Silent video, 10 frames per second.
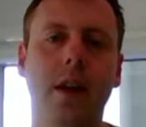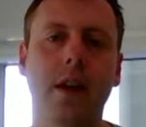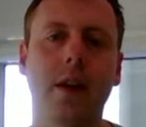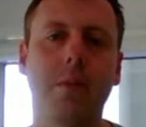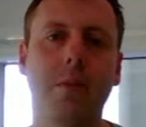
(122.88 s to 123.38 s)

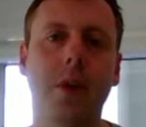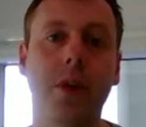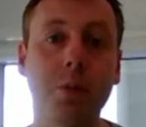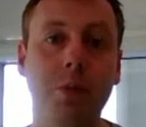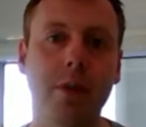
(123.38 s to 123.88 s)
that
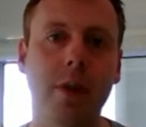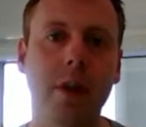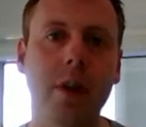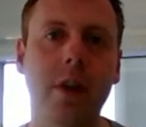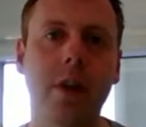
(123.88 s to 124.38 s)
you
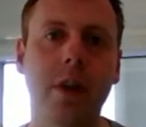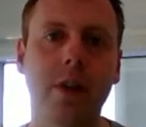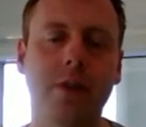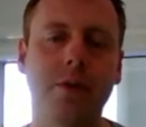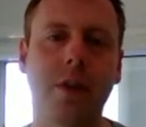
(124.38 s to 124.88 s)
provide.
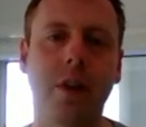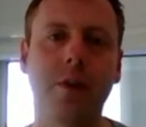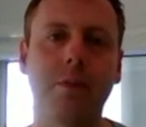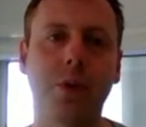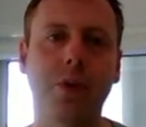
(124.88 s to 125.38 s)

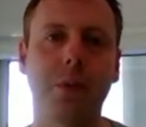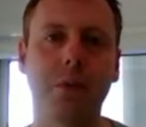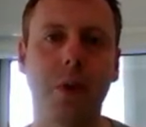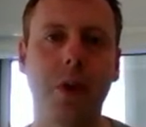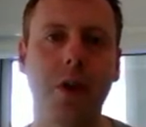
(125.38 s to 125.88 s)
I've put some
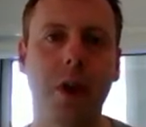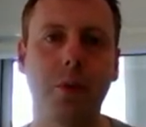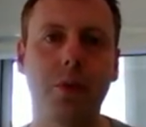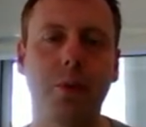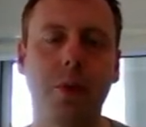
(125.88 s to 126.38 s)
of my own
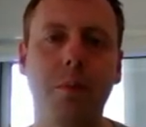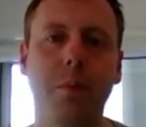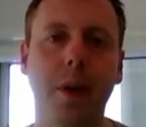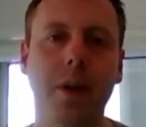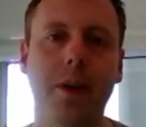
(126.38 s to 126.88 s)
up on the web,
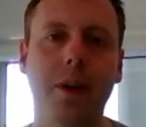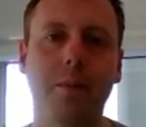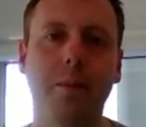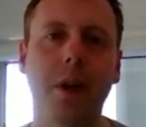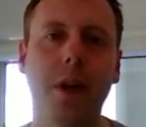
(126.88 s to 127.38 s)
but
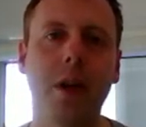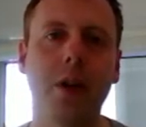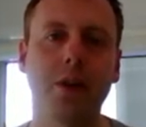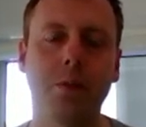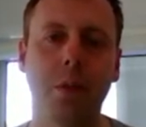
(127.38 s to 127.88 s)
you
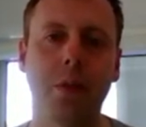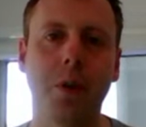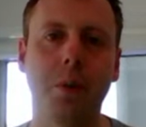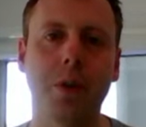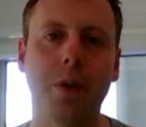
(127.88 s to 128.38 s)
probably
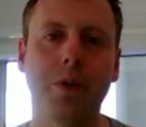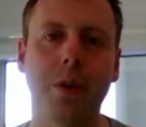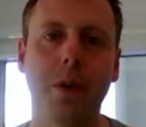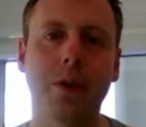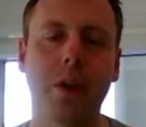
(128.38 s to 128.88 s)
don't want to use
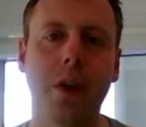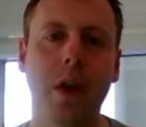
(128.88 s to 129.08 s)
those.